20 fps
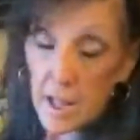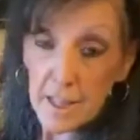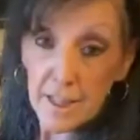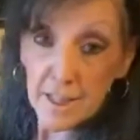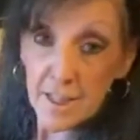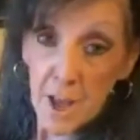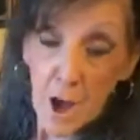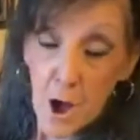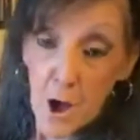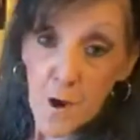
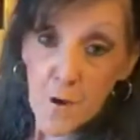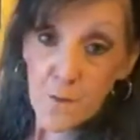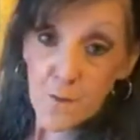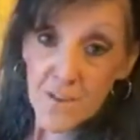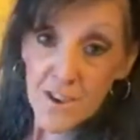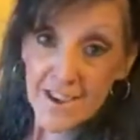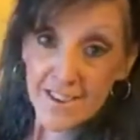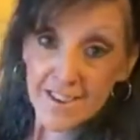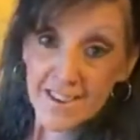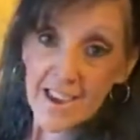Hello,
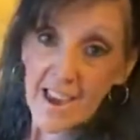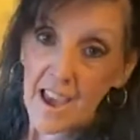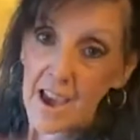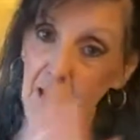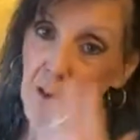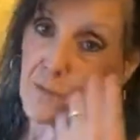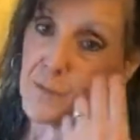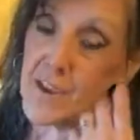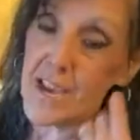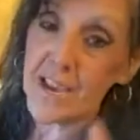Mickey.
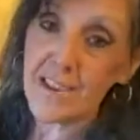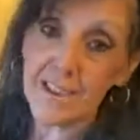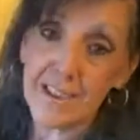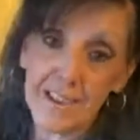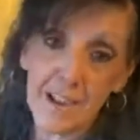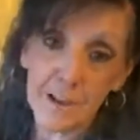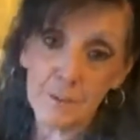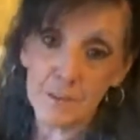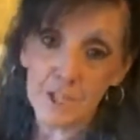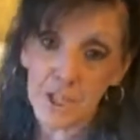
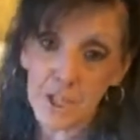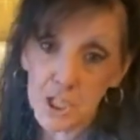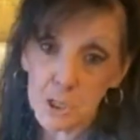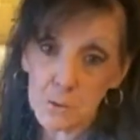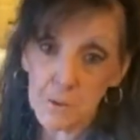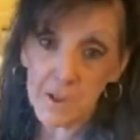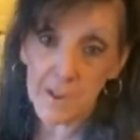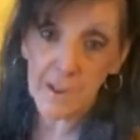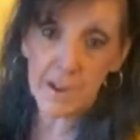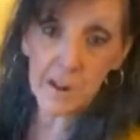Mickey, I wish you
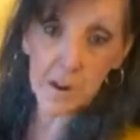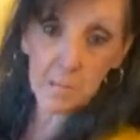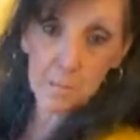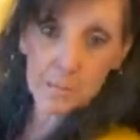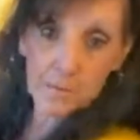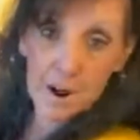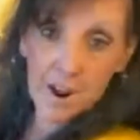were here.